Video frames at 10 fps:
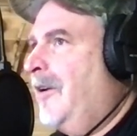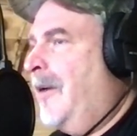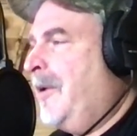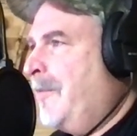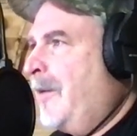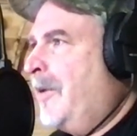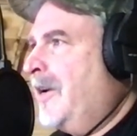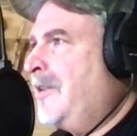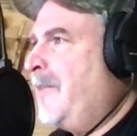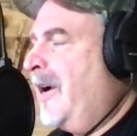I mean, my
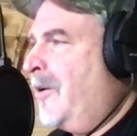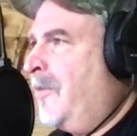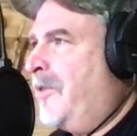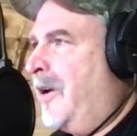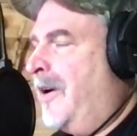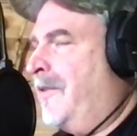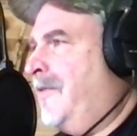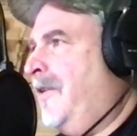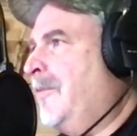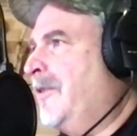buddies back home thought I
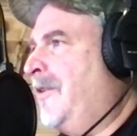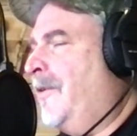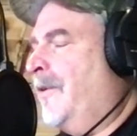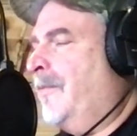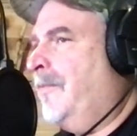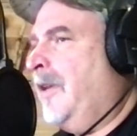was fibbing to them.